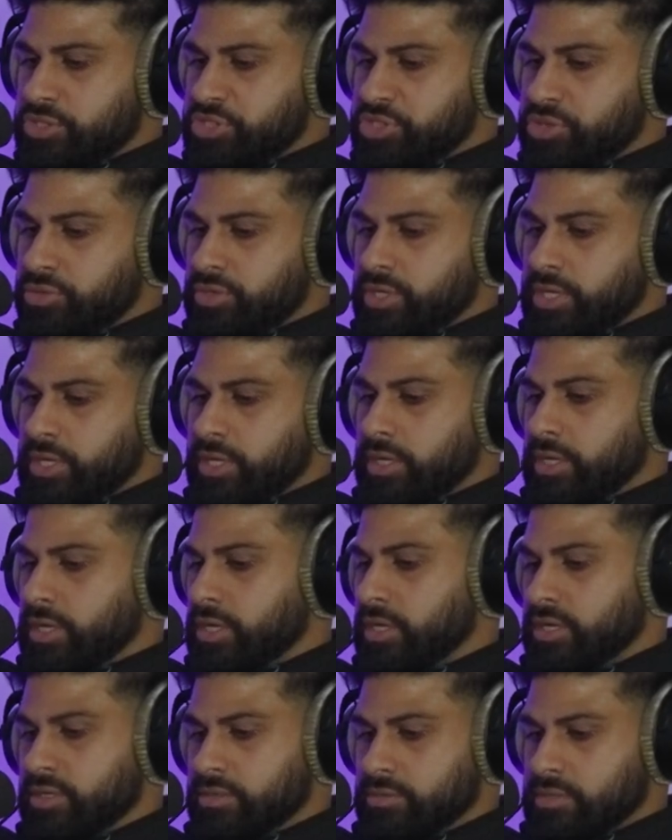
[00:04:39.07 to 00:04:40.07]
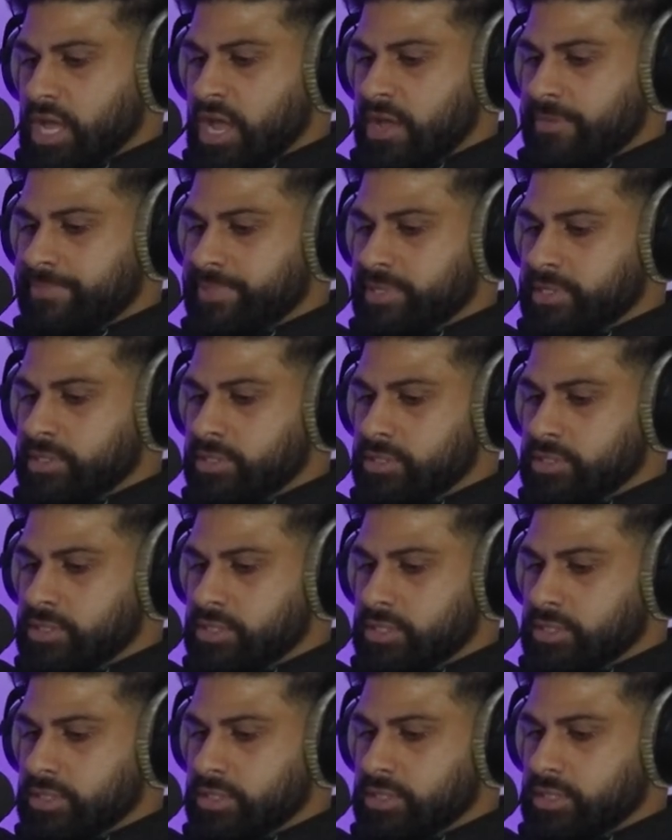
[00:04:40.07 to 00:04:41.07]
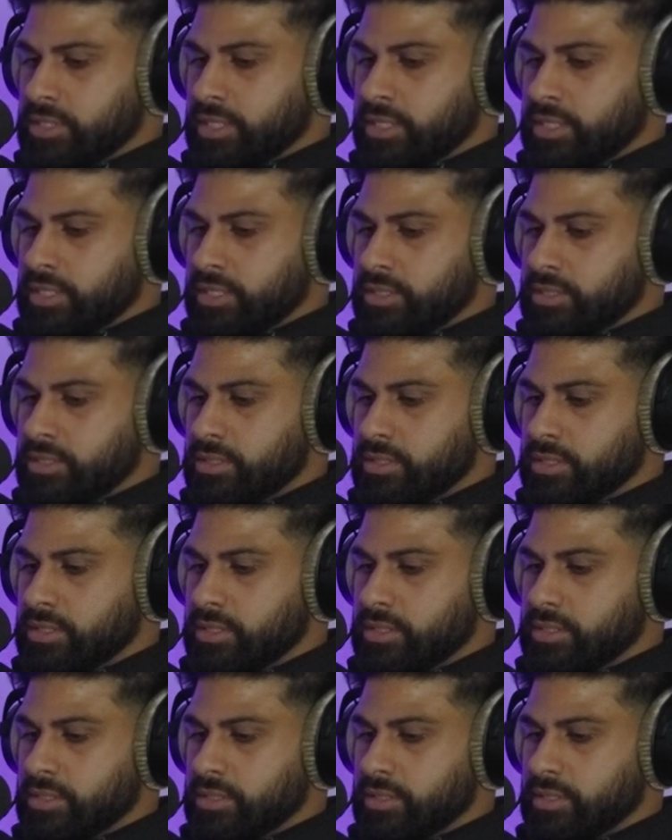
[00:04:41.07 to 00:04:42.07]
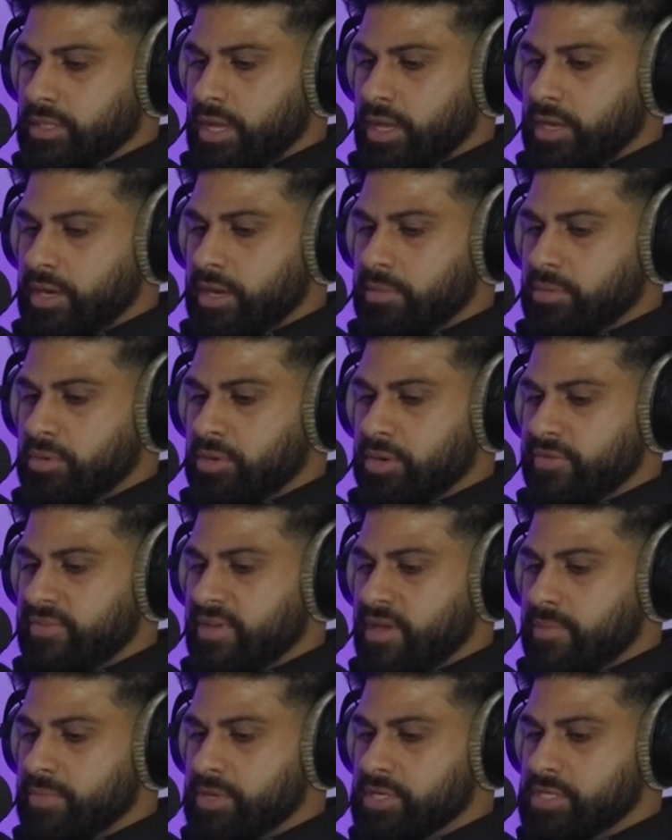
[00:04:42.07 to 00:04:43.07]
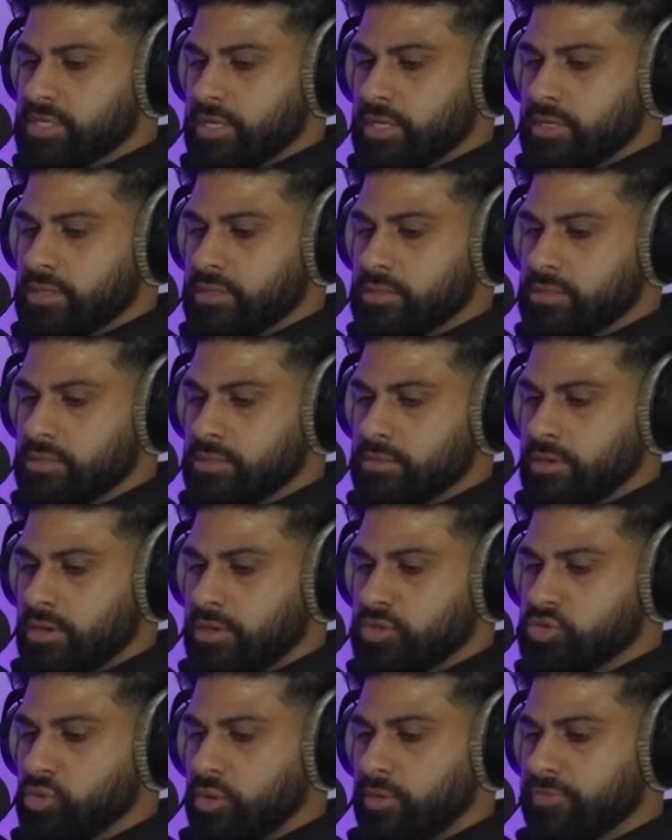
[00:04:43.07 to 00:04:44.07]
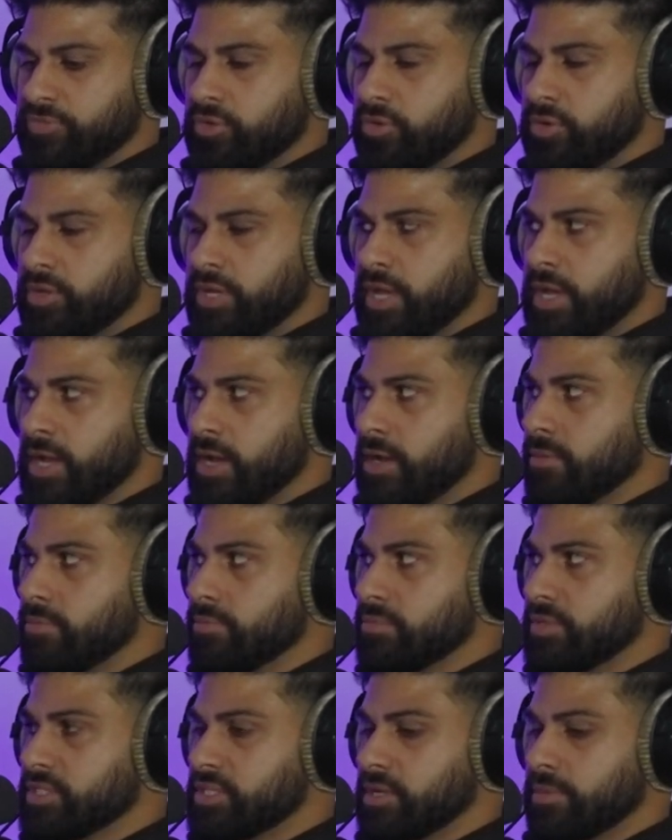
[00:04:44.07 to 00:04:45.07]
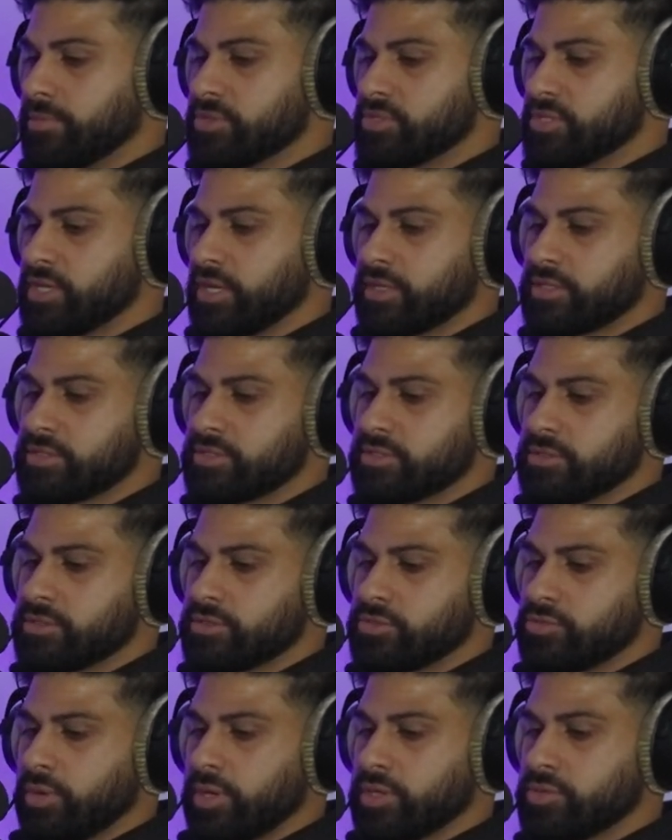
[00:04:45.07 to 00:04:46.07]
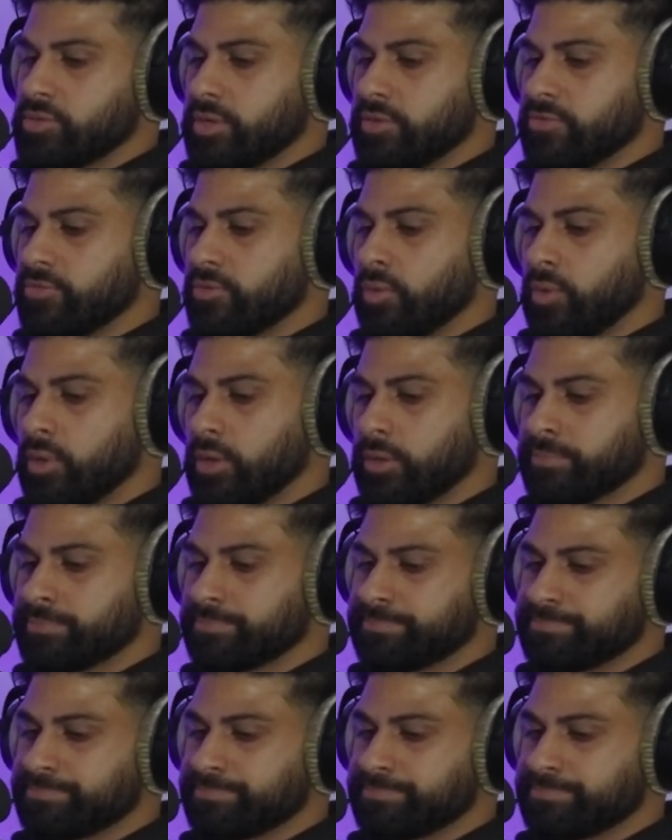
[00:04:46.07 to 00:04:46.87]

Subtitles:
shooting happened in neighborhood of Edmonton around 12:30 a.m. December 6th, 2024.